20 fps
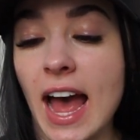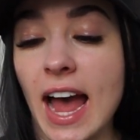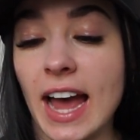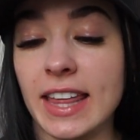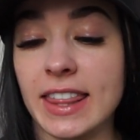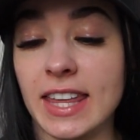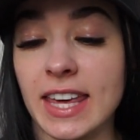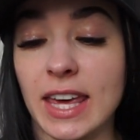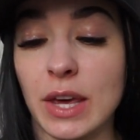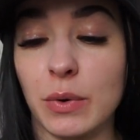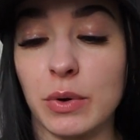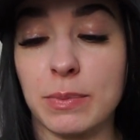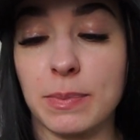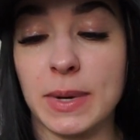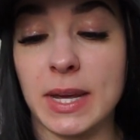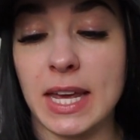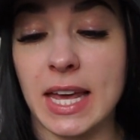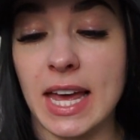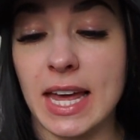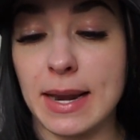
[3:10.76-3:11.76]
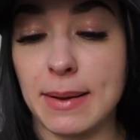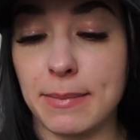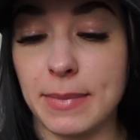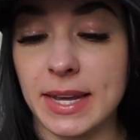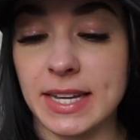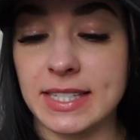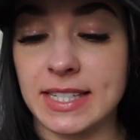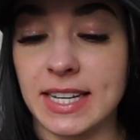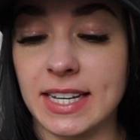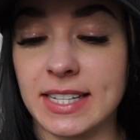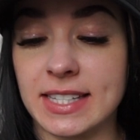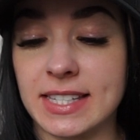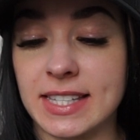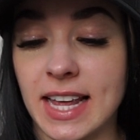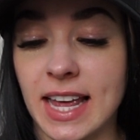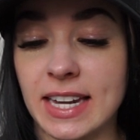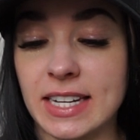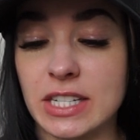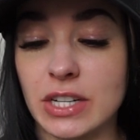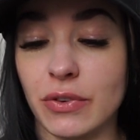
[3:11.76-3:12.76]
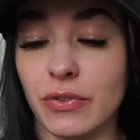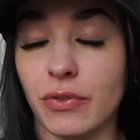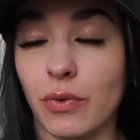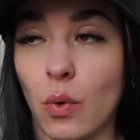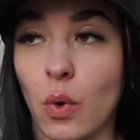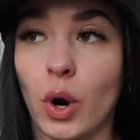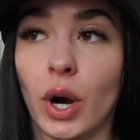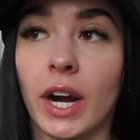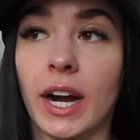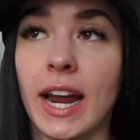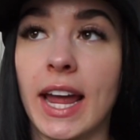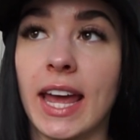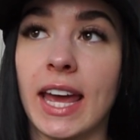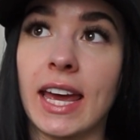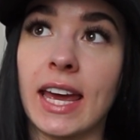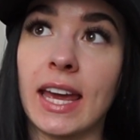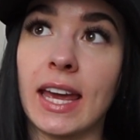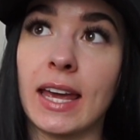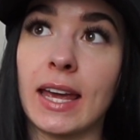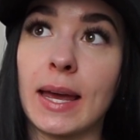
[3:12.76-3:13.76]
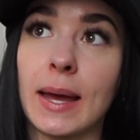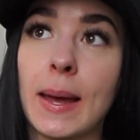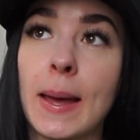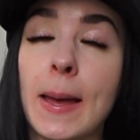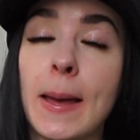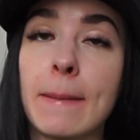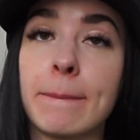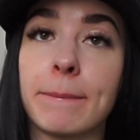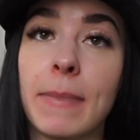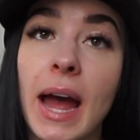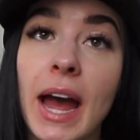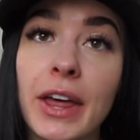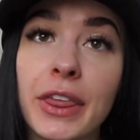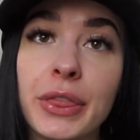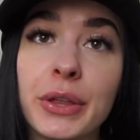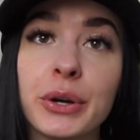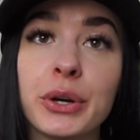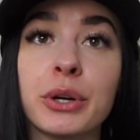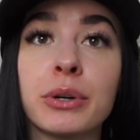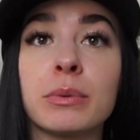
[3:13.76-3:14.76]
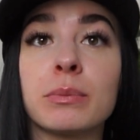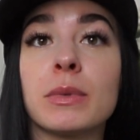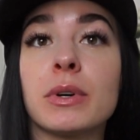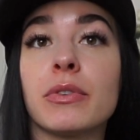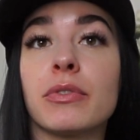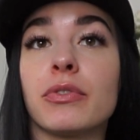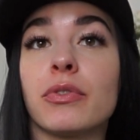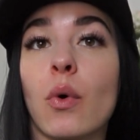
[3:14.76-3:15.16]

I think it would be an amazing scent for a bathroom,